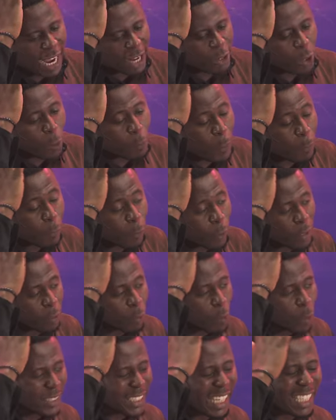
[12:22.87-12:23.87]
I know people
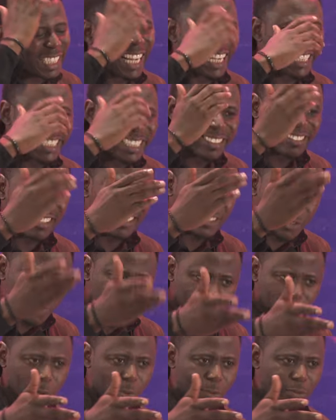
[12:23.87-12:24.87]
who take their children to
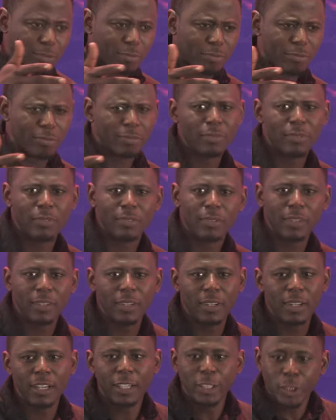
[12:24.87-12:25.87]
school,
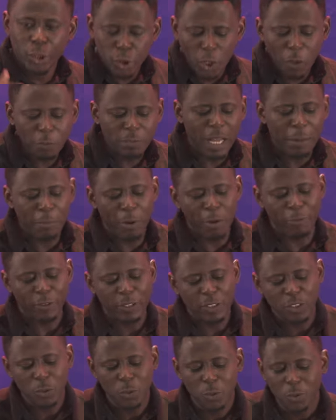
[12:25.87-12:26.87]
drop them off
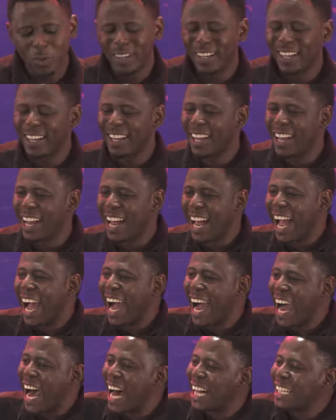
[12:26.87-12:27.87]
in school,
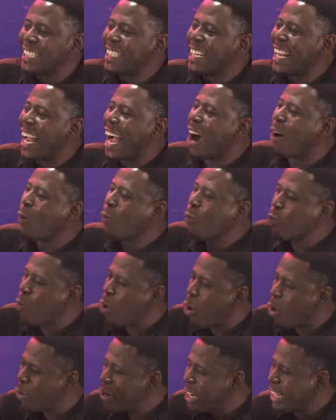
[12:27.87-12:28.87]
and they are
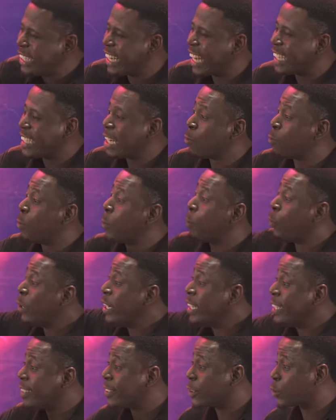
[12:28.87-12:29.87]
worried that they will be
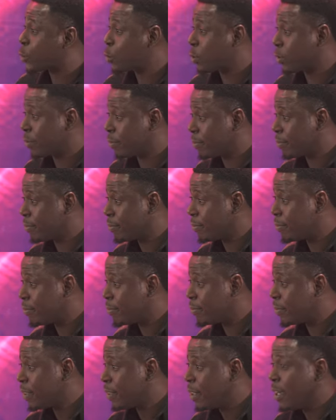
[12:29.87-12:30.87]
bullied in school,
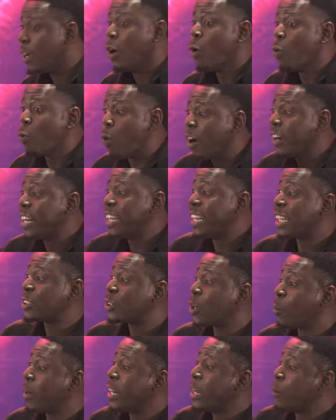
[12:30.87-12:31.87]
worried that
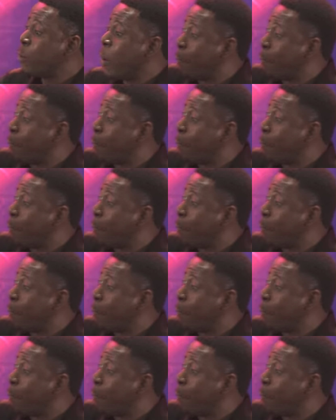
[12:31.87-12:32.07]
somebody